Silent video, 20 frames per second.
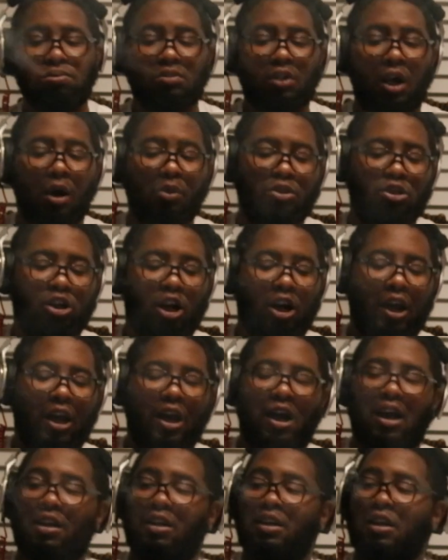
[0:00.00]
I'm sorry I
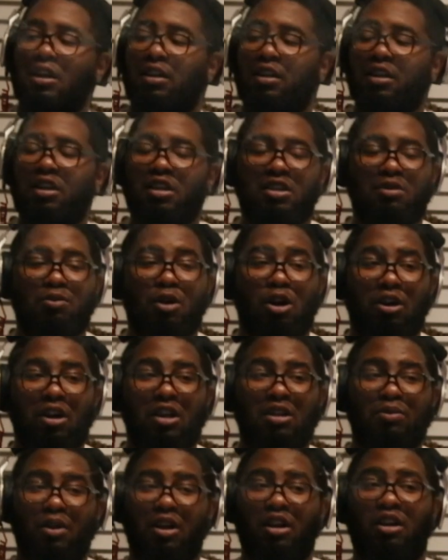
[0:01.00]
had to get a good smoking. It's
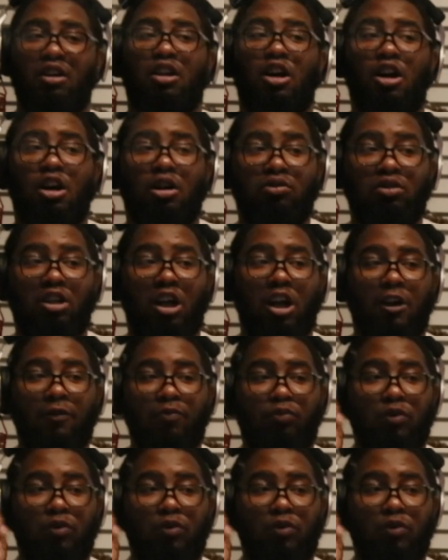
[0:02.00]
been a long day.